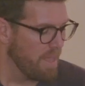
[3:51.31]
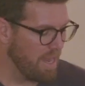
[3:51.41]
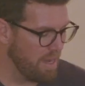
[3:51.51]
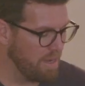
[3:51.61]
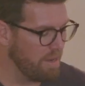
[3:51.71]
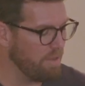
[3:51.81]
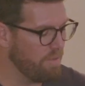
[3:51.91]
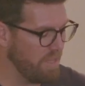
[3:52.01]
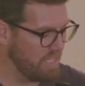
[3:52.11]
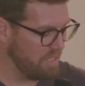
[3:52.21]
and
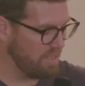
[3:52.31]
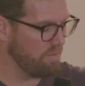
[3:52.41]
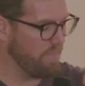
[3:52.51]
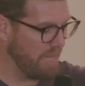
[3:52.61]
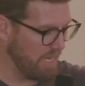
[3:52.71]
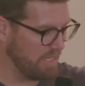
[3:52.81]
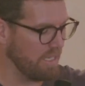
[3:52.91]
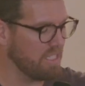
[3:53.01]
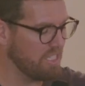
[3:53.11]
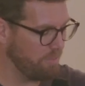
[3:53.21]
this begins
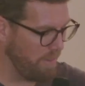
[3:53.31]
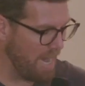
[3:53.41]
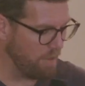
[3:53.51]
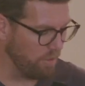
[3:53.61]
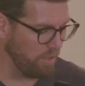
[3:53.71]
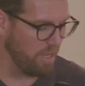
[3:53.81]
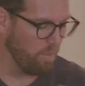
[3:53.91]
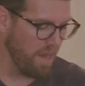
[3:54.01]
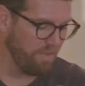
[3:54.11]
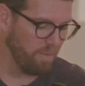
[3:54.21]
a spiral
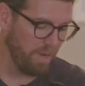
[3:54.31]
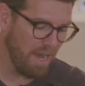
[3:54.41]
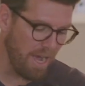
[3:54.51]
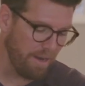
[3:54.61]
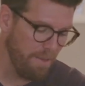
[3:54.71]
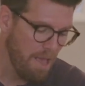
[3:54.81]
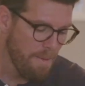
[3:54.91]
away from God.